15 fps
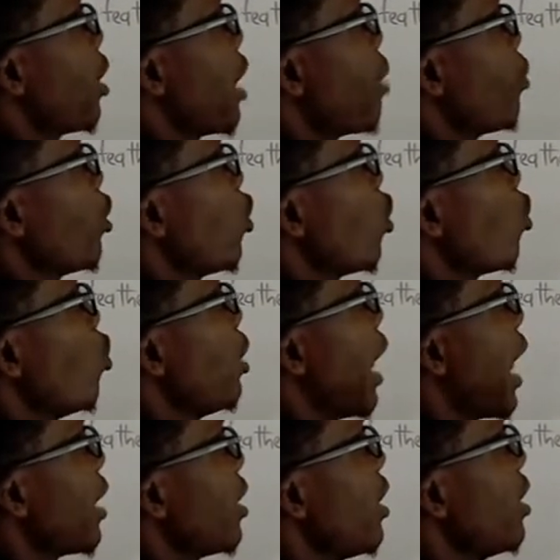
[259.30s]
I'm not so good
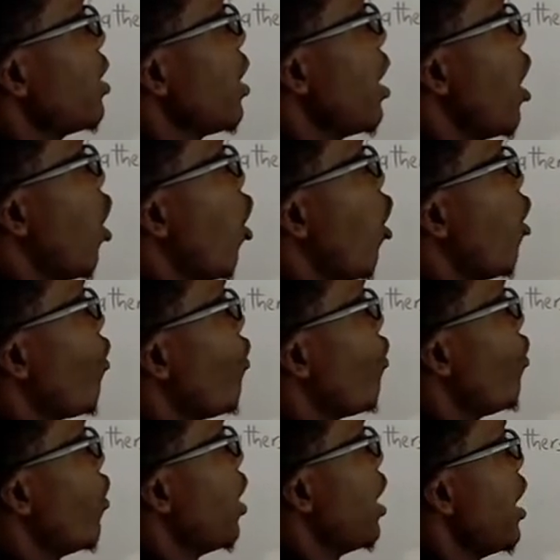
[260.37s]
at this, of
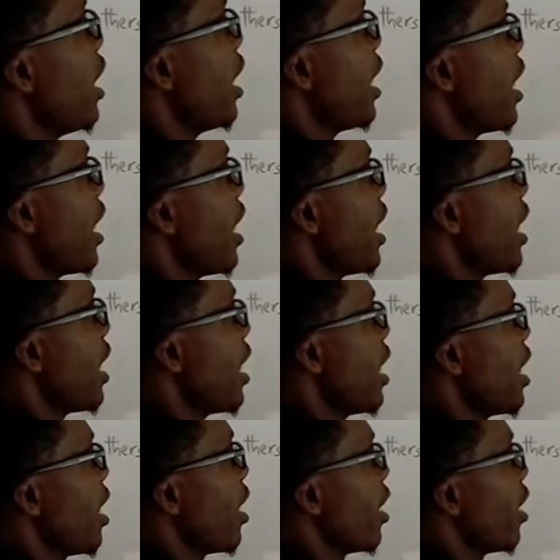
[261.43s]

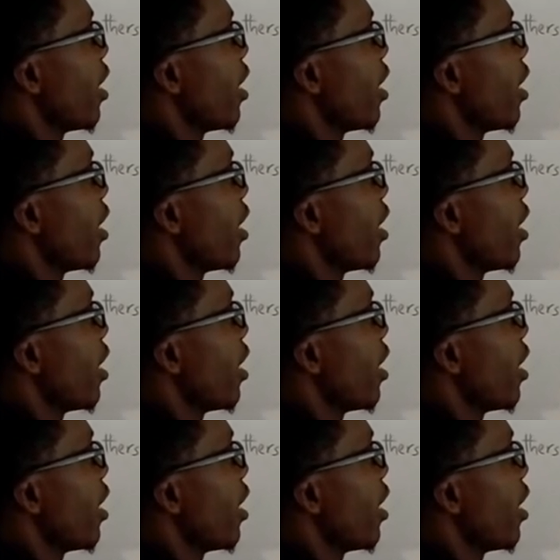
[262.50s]
a